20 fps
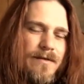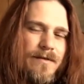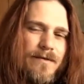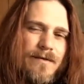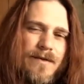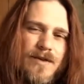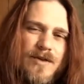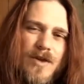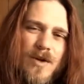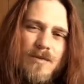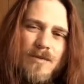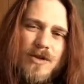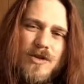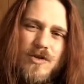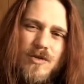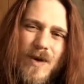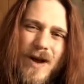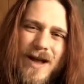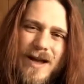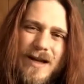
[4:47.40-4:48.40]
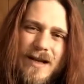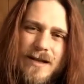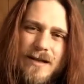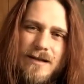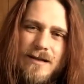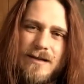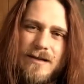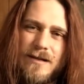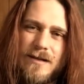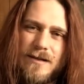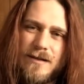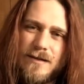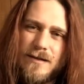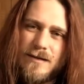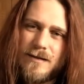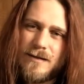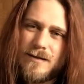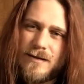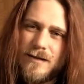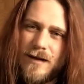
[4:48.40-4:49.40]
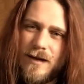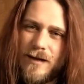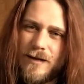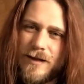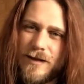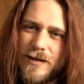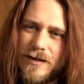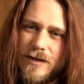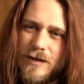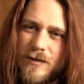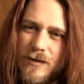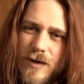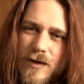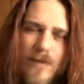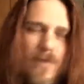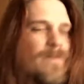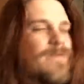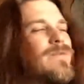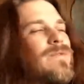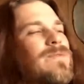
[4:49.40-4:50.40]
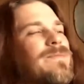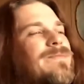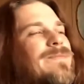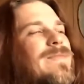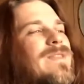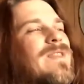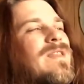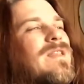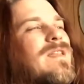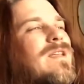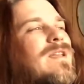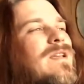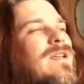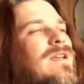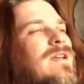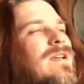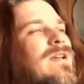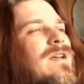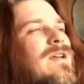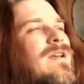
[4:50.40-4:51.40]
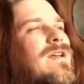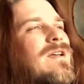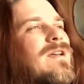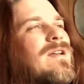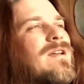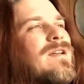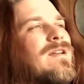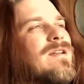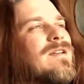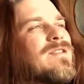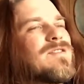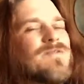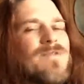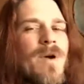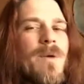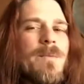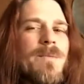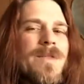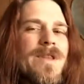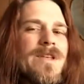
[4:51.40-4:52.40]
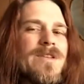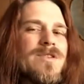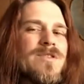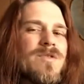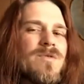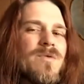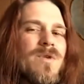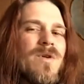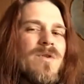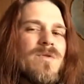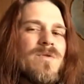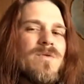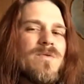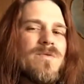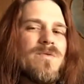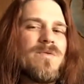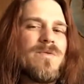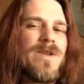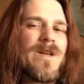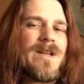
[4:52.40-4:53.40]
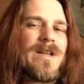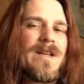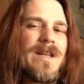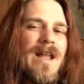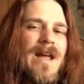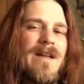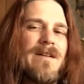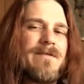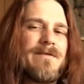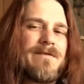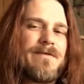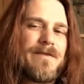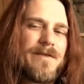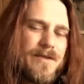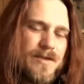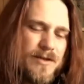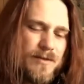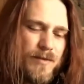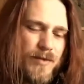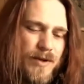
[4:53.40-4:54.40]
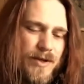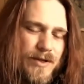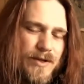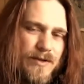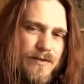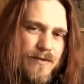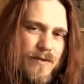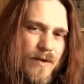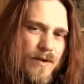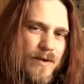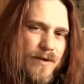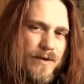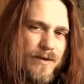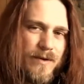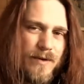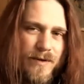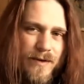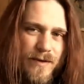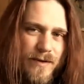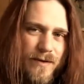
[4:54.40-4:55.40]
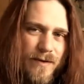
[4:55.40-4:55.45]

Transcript: For so much rides on this grove. It's from this grove that life springs forth.